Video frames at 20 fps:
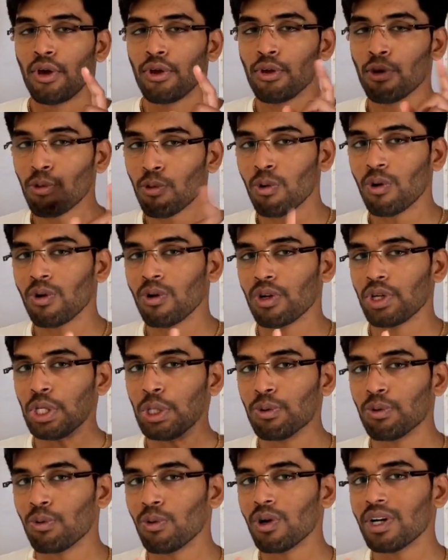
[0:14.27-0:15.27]
You won't,
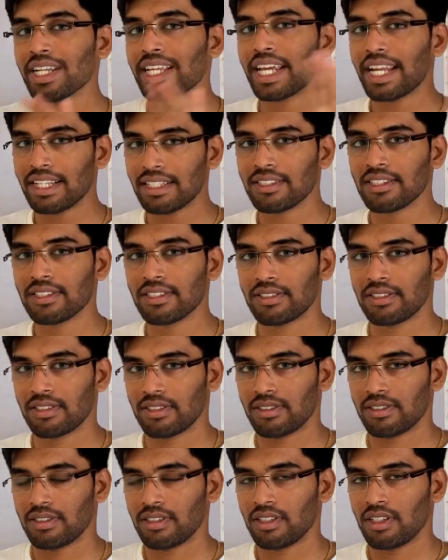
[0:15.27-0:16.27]
you won't get
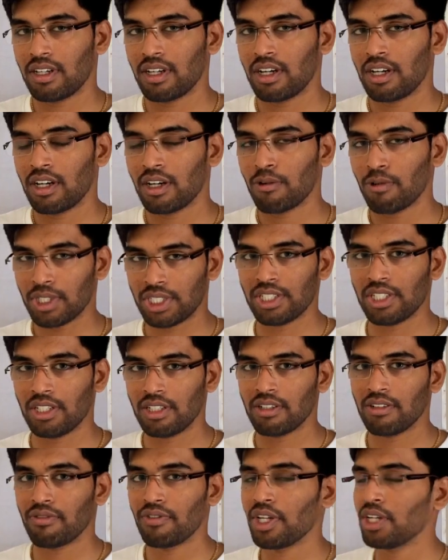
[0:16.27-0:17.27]
this uh,
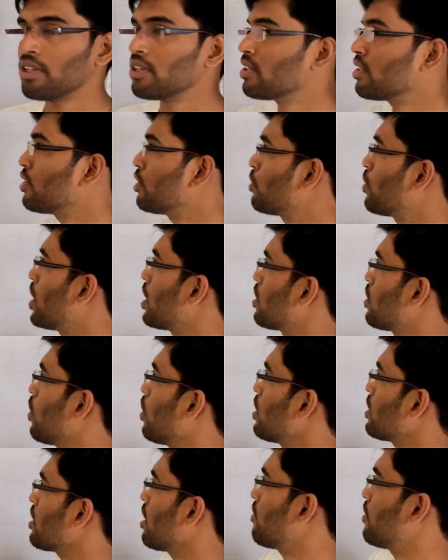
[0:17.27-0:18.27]
question when you are
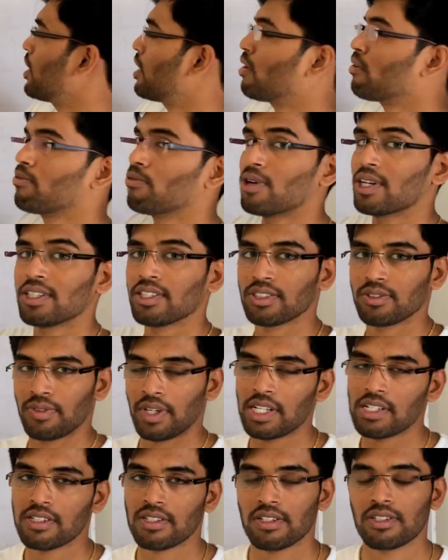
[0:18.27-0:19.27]
not aware of what is
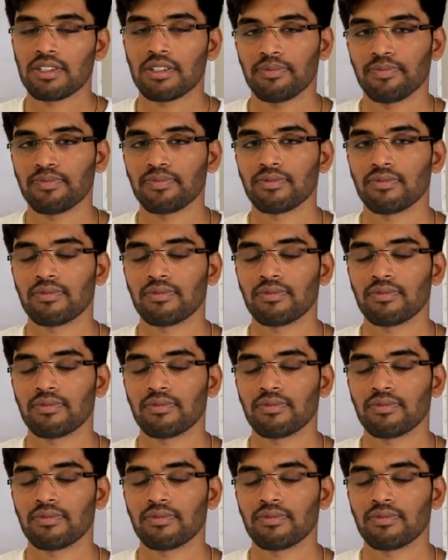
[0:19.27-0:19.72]
file system.